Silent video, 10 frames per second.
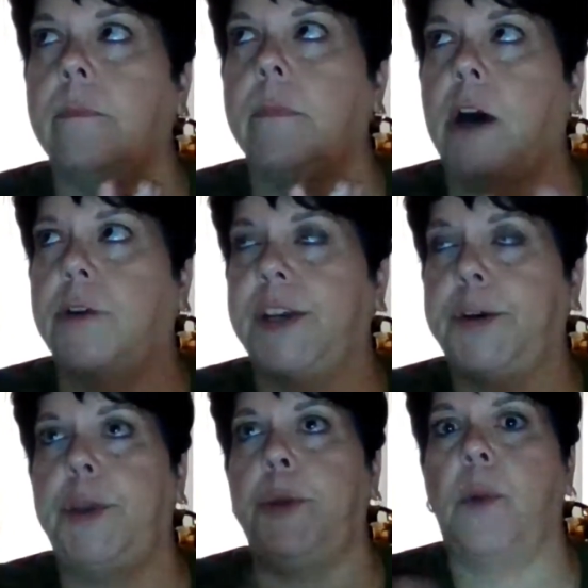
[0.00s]
I'll tell
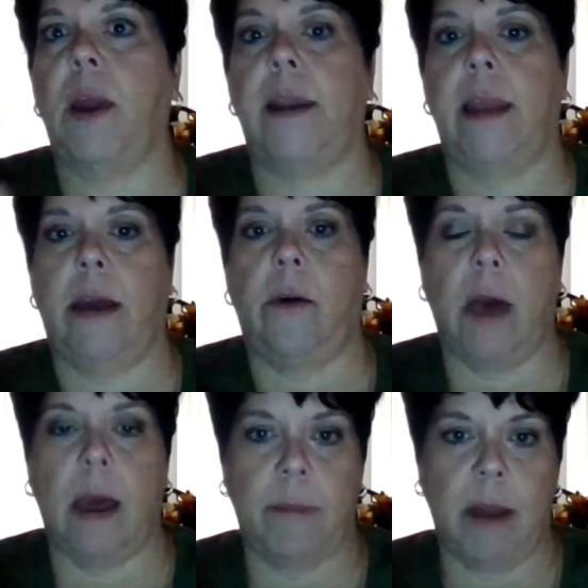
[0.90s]
you right now,
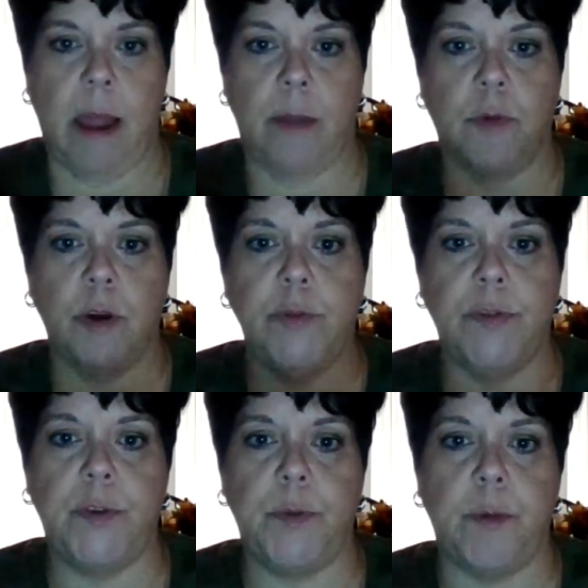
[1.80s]
I'm not real
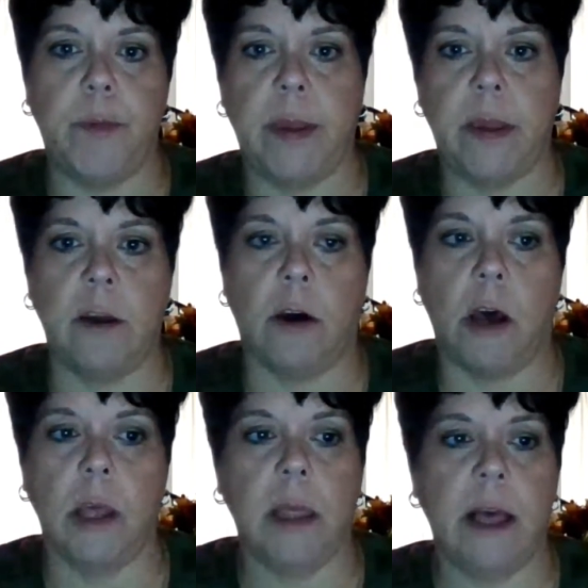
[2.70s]
super big
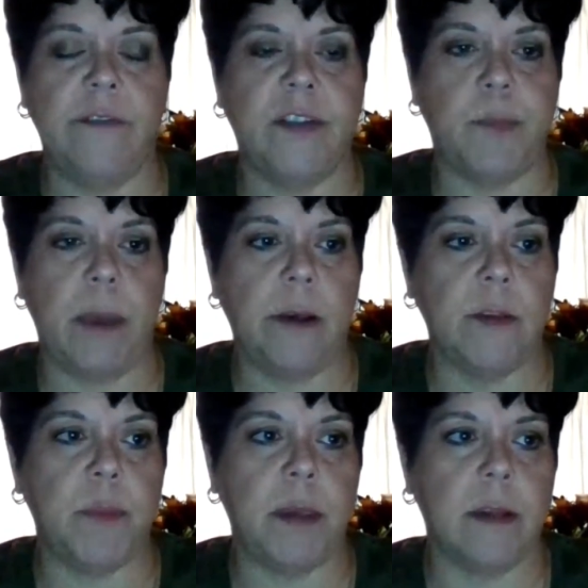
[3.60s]
on love spells
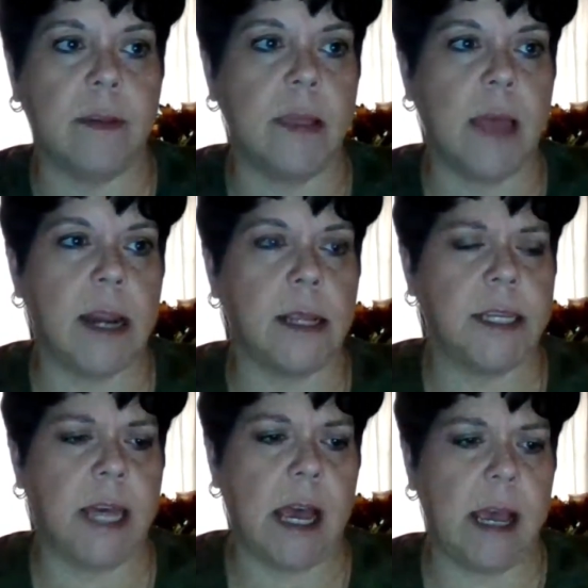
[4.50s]
because a lot of
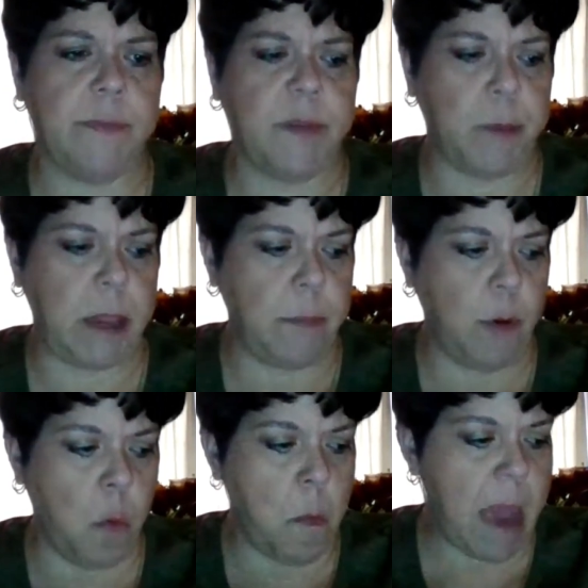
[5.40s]
times
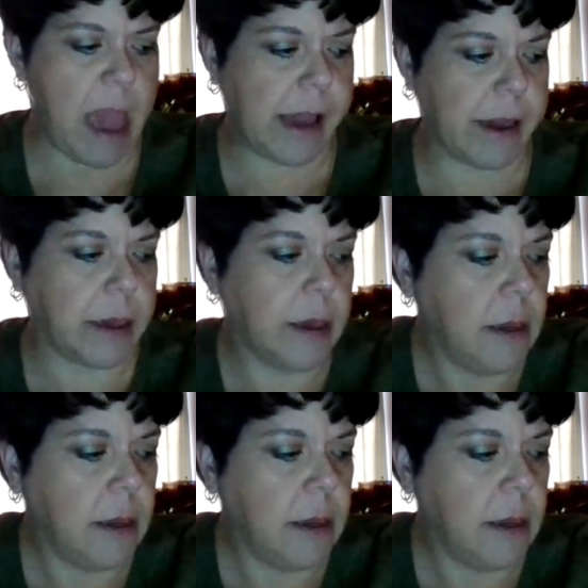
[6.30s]
people make